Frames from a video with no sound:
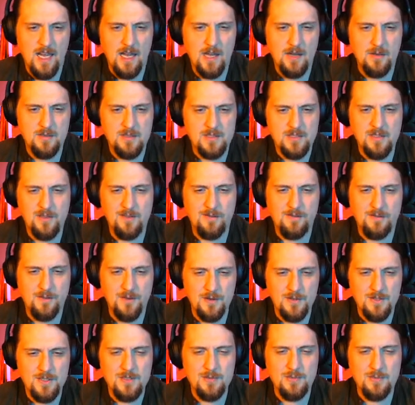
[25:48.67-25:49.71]
It was the
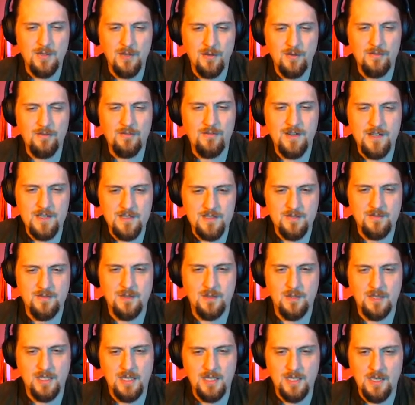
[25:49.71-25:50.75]
first real
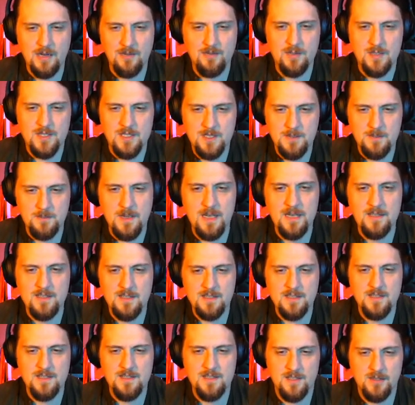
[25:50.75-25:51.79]
festival he had ever spent
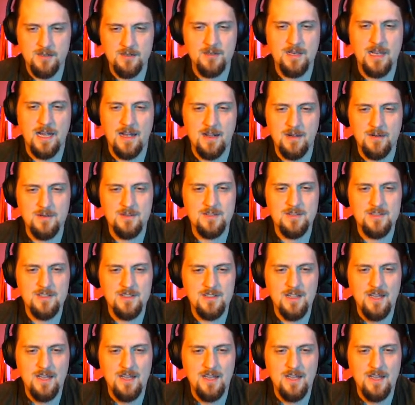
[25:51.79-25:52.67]
in his own house,